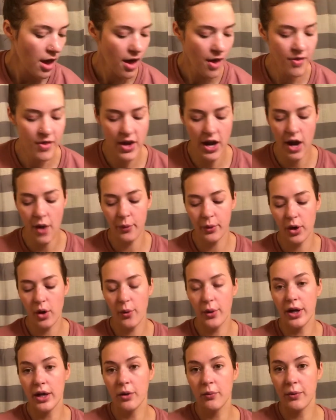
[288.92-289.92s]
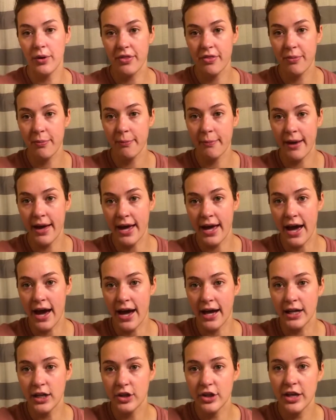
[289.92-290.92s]
And then I will go in with my
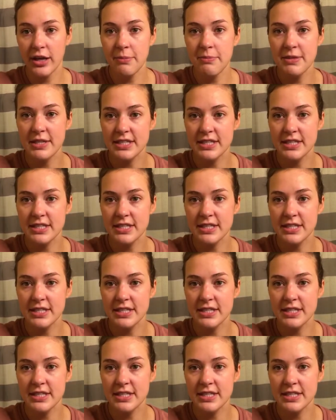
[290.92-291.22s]
eye cream.